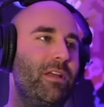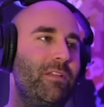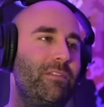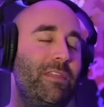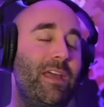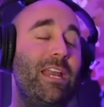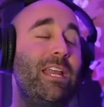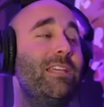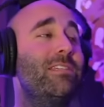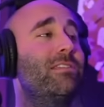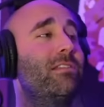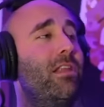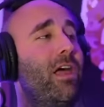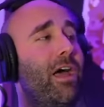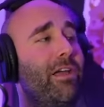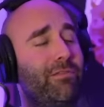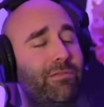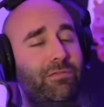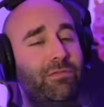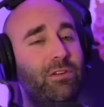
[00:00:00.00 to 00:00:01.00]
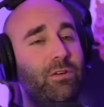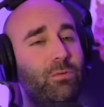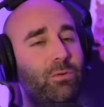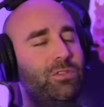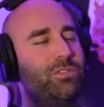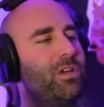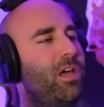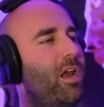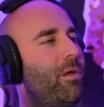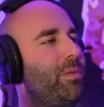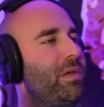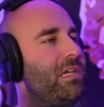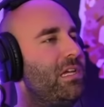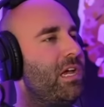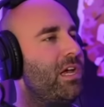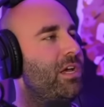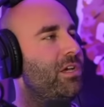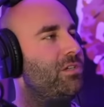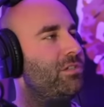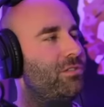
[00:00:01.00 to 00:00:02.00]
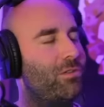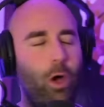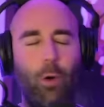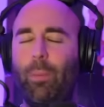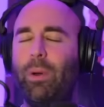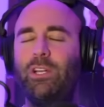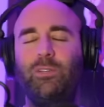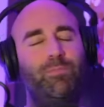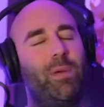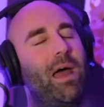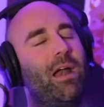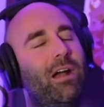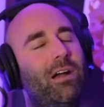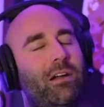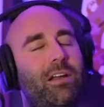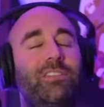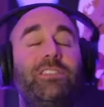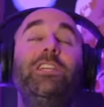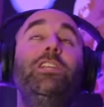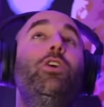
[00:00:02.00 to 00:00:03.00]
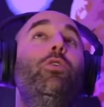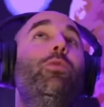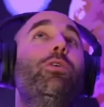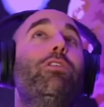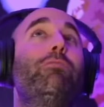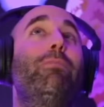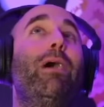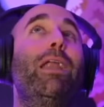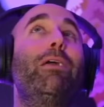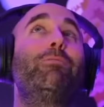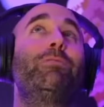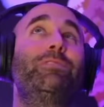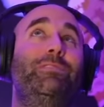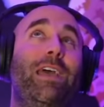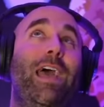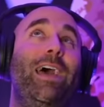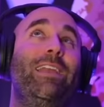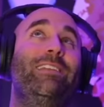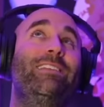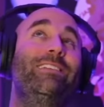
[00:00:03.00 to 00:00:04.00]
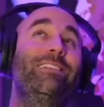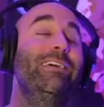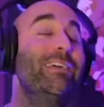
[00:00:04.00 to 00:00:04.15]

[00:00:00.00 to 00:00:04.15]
that his life was going to be so much better because he knew where the money was at,